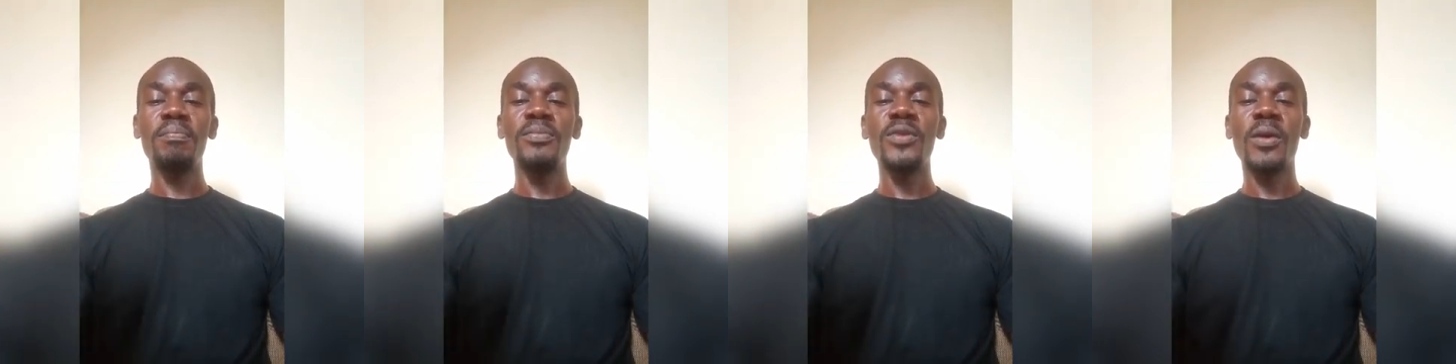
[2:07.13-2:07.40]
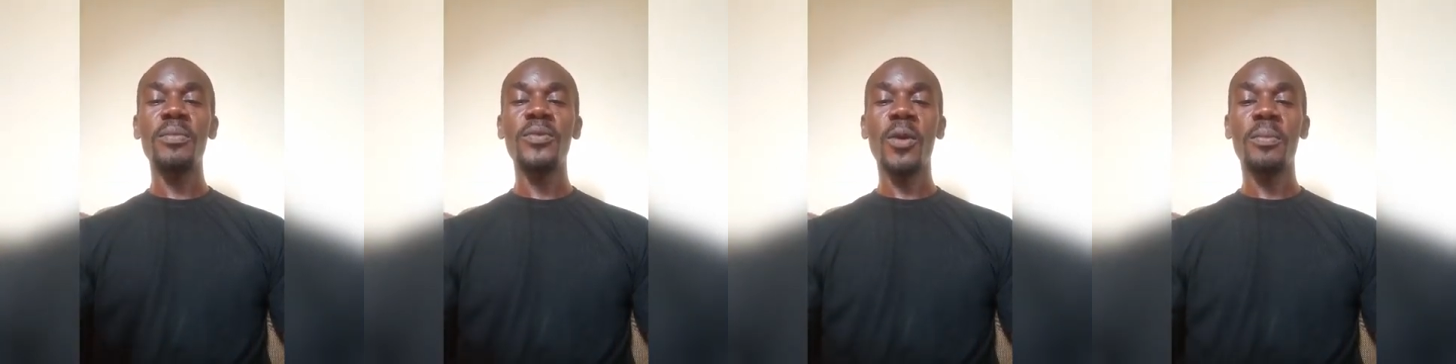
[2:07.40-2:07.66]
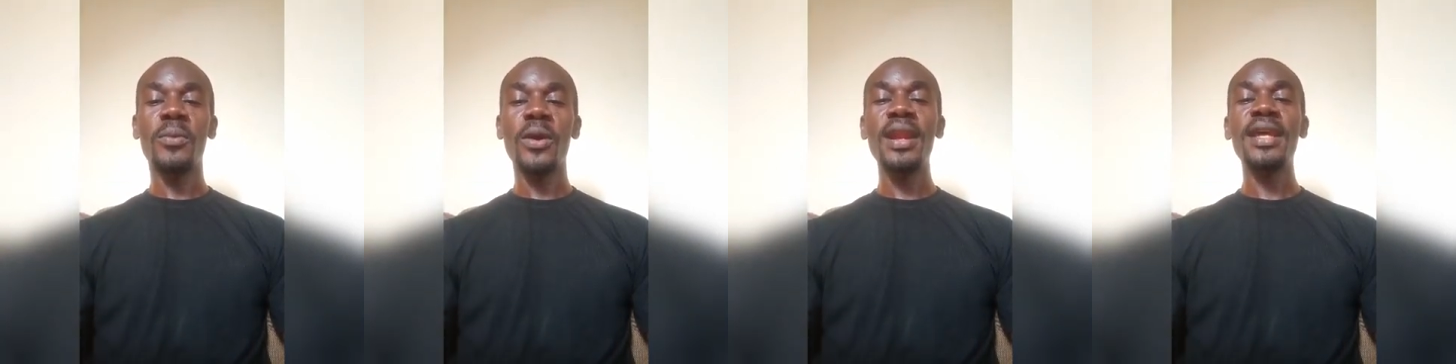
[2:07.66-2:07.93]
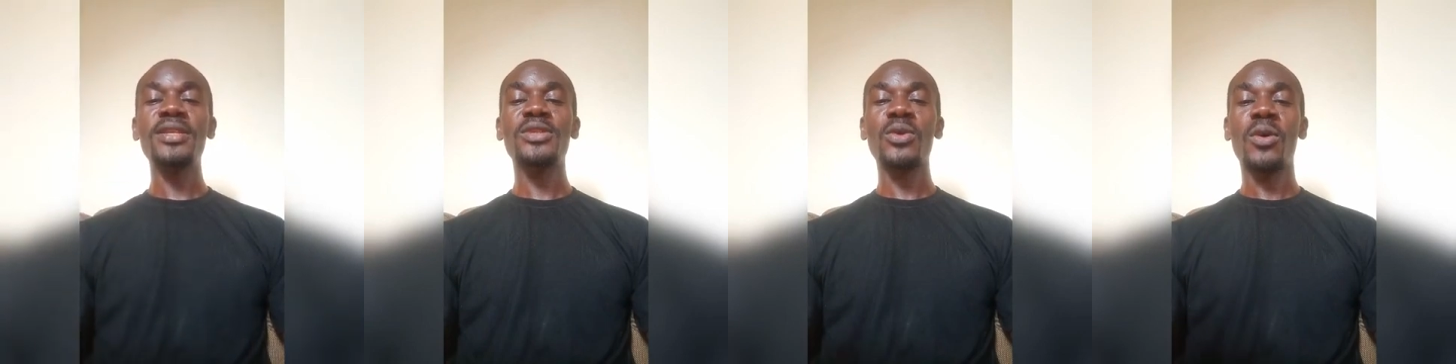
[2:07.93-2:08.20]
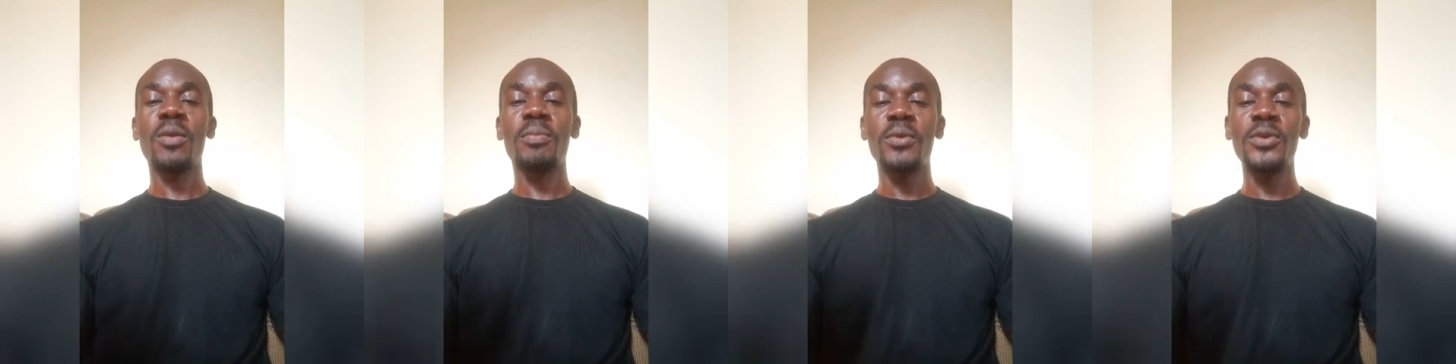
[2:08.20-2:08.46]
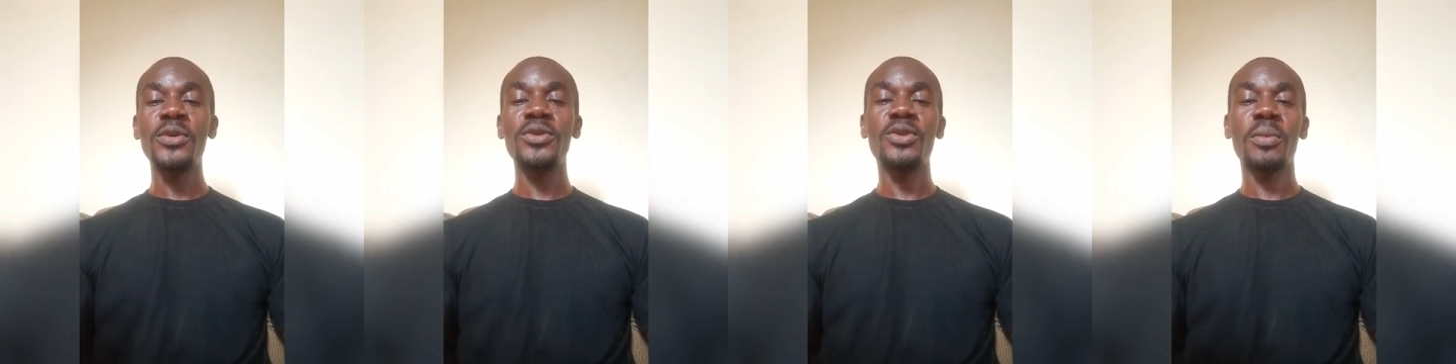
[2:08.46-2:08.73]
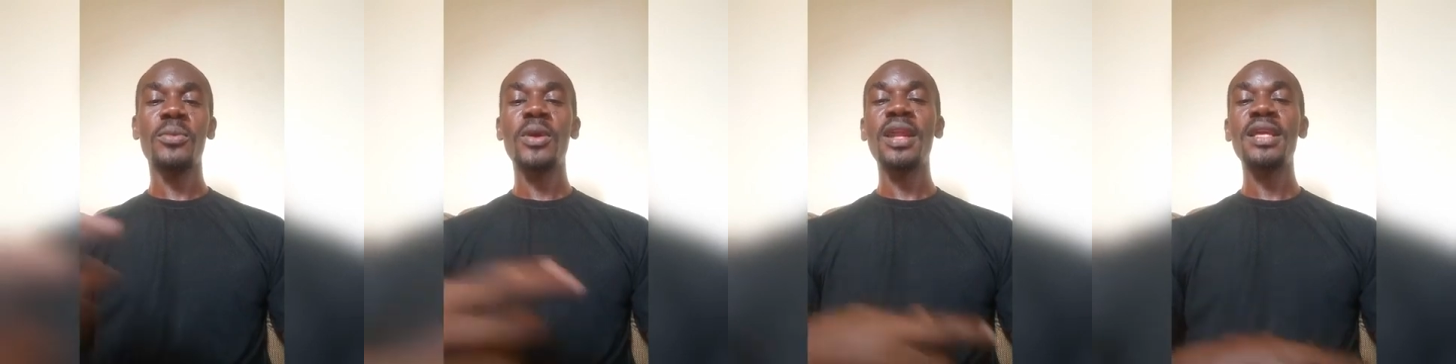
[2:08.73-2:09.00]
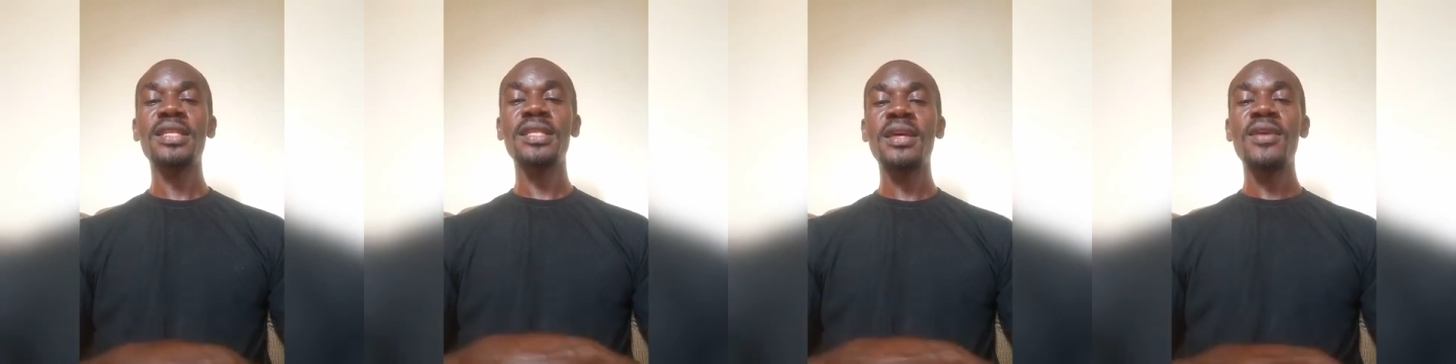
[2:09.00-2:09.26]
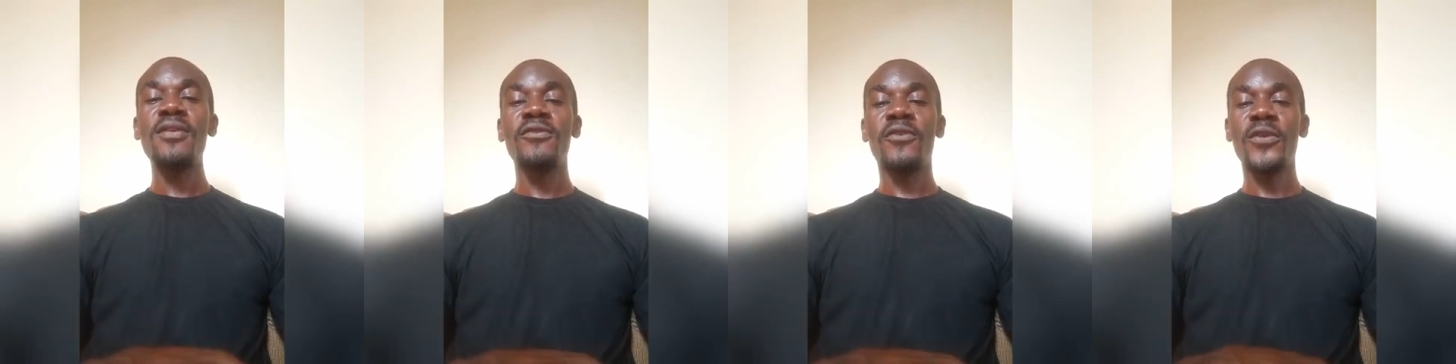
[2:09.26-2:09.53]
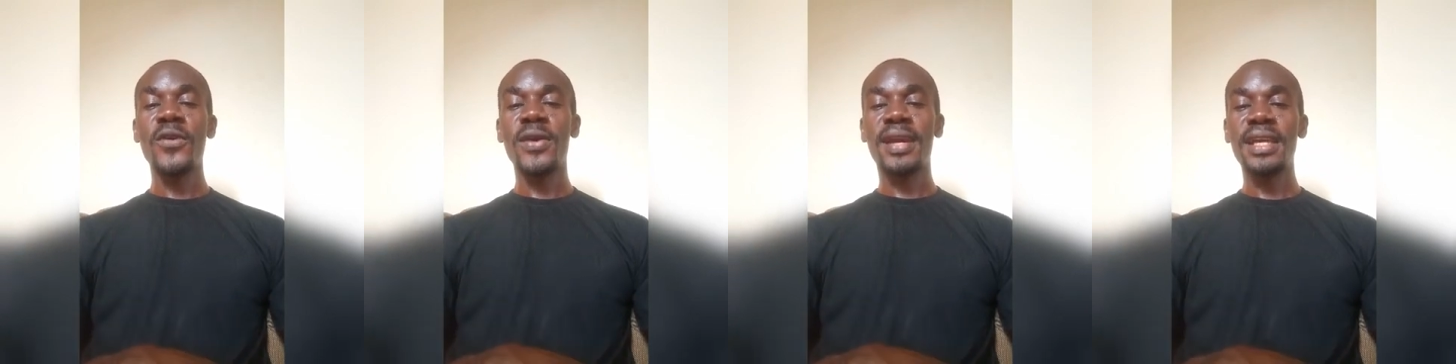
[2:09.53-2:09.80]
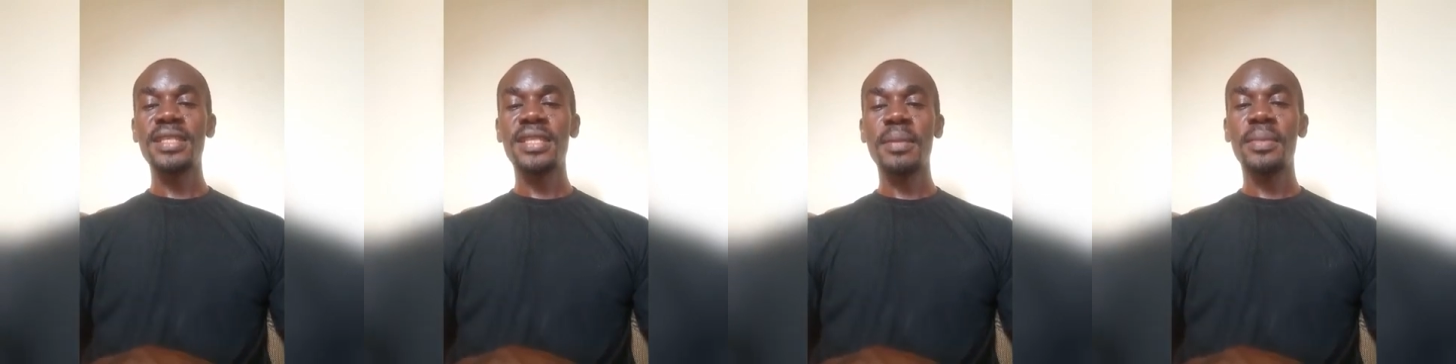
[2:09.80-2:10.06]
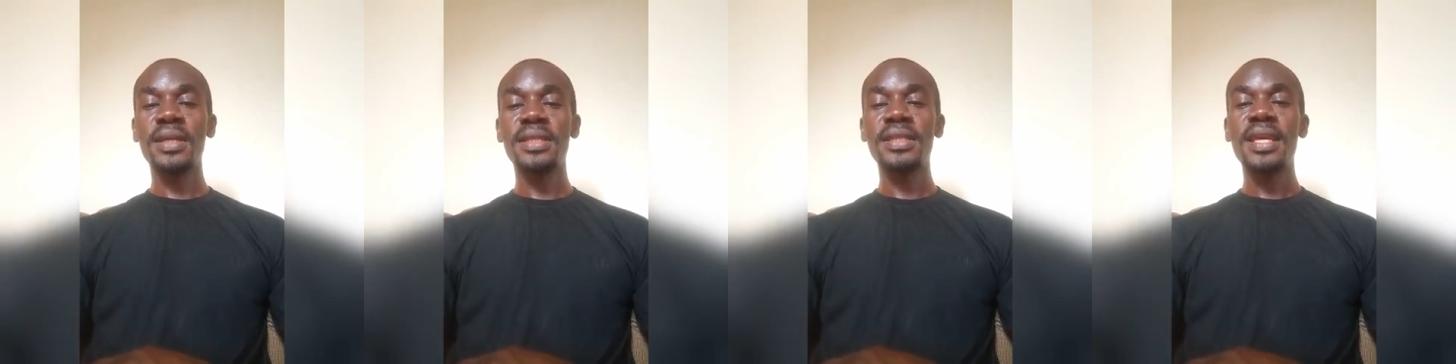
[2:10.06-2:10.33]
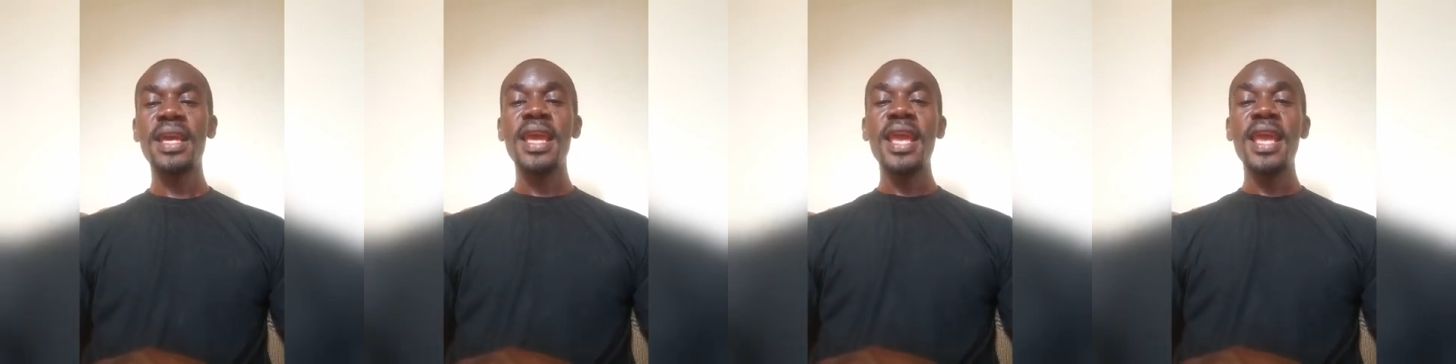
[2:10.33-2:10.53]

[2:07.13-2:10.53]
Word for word: your broilers or produce your broilers for your customers